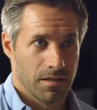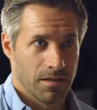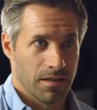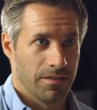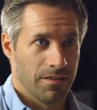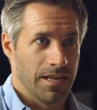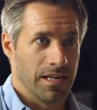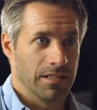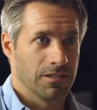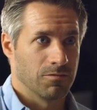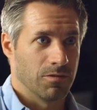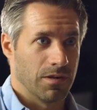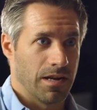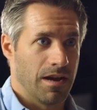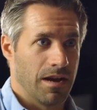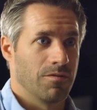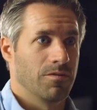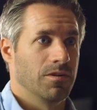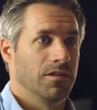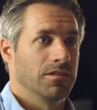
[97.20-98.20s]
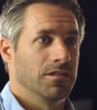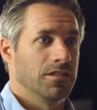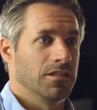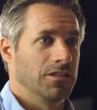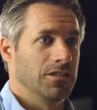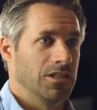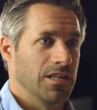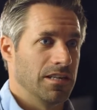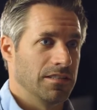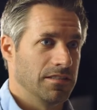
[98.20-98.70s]
and that's what I would
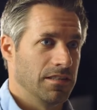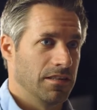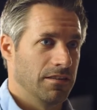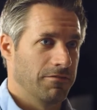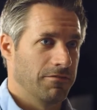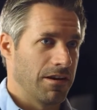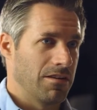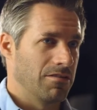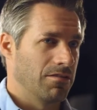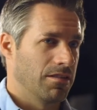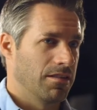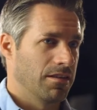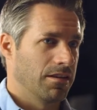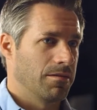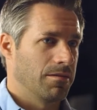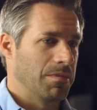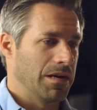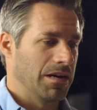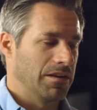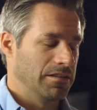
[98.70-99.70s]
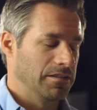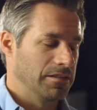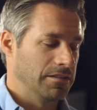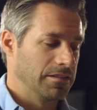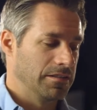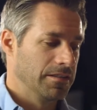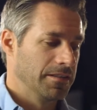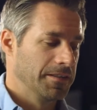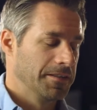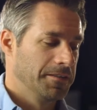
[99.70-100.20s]
suggest any founder think about
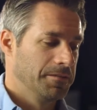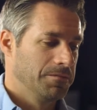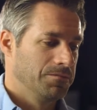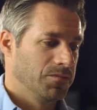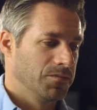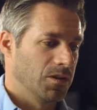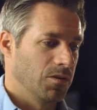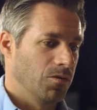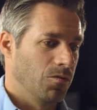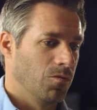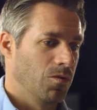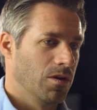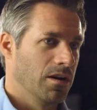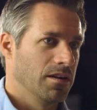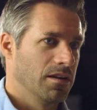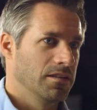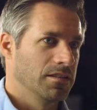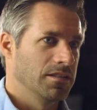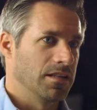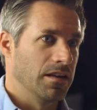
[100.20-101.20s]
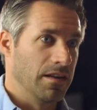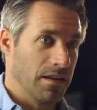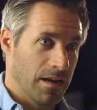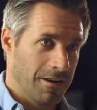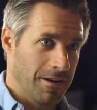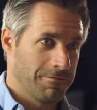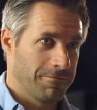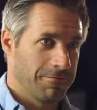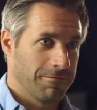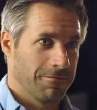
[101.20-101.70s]
is what is
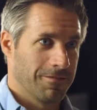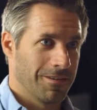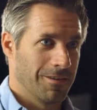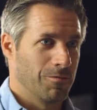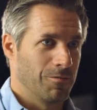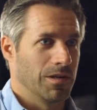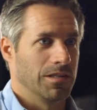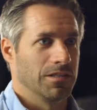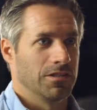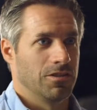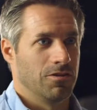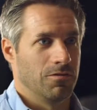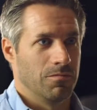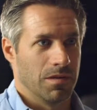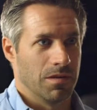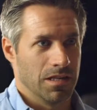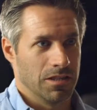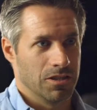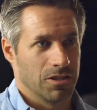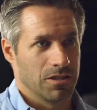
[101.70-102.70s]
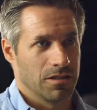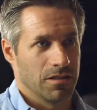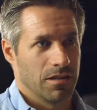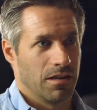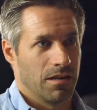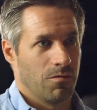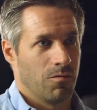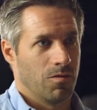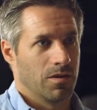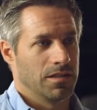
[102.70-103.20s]
enough and what is too much
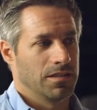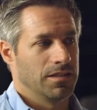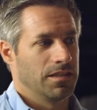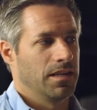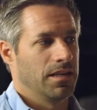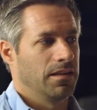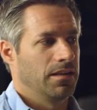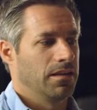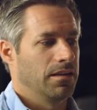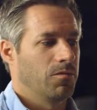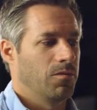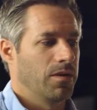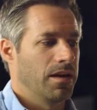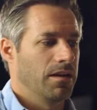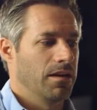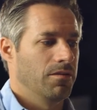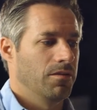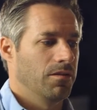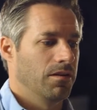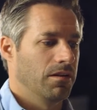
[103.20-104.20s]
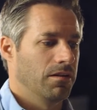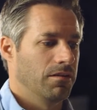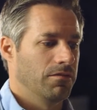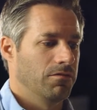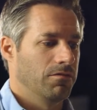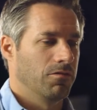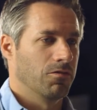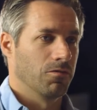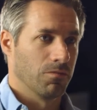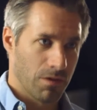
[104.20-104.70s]
and what is getting in the way
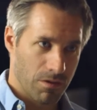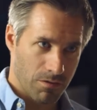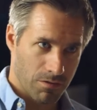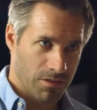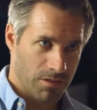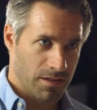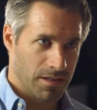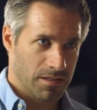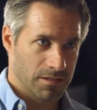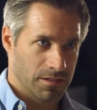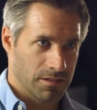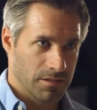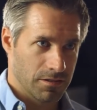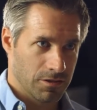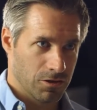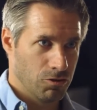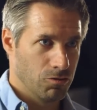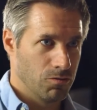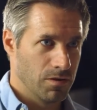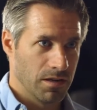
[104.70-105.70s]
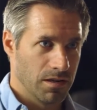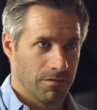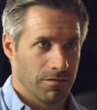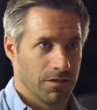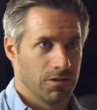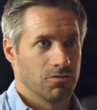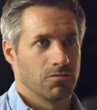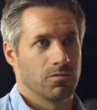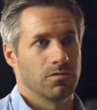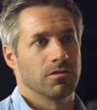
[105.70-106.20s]
of growth as two
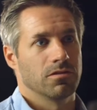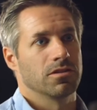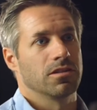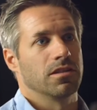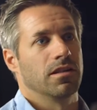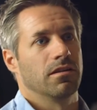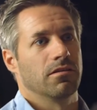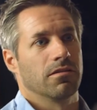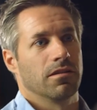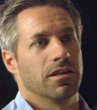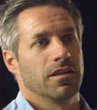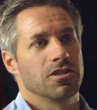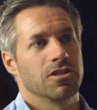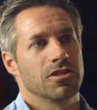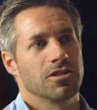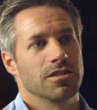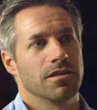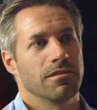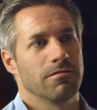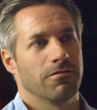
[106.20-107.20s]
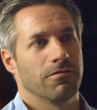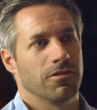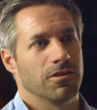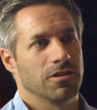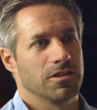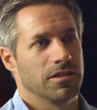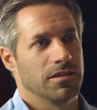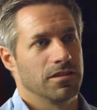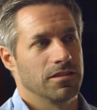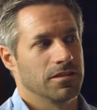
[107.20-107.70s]
individuals in a relationship
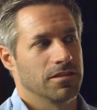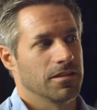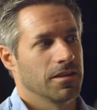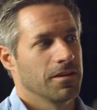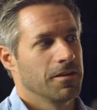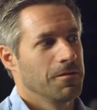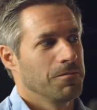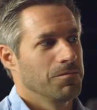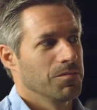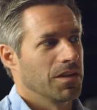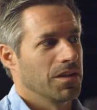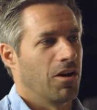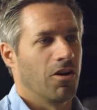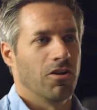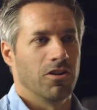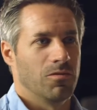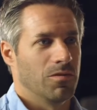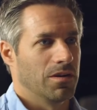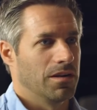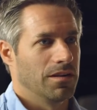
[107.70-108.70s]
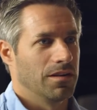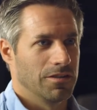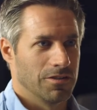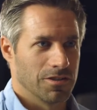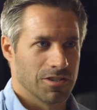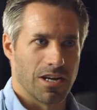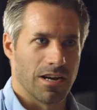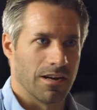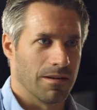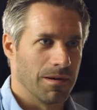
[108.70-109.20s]
versus all you want to do
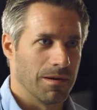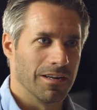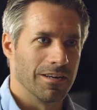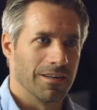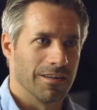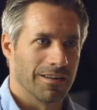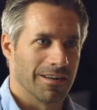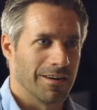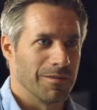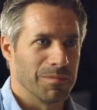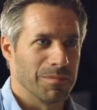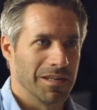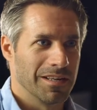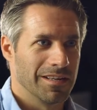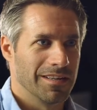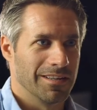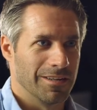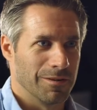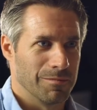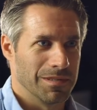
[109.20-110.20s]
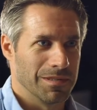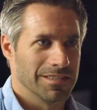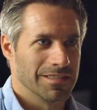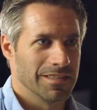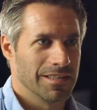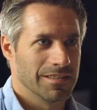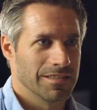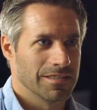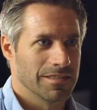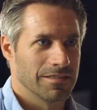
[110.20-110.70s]
is talk about your company and your
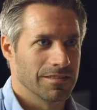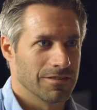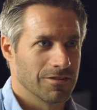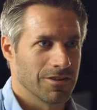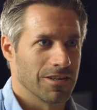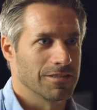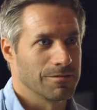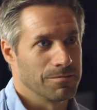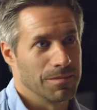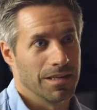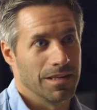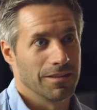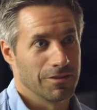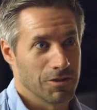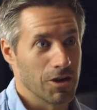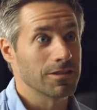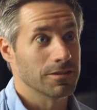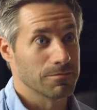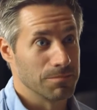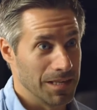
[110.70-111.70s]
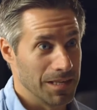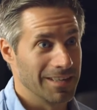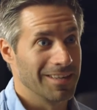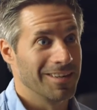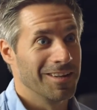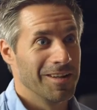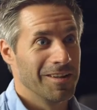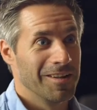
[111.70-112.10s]
business, trust mm -hmm. me, trust me,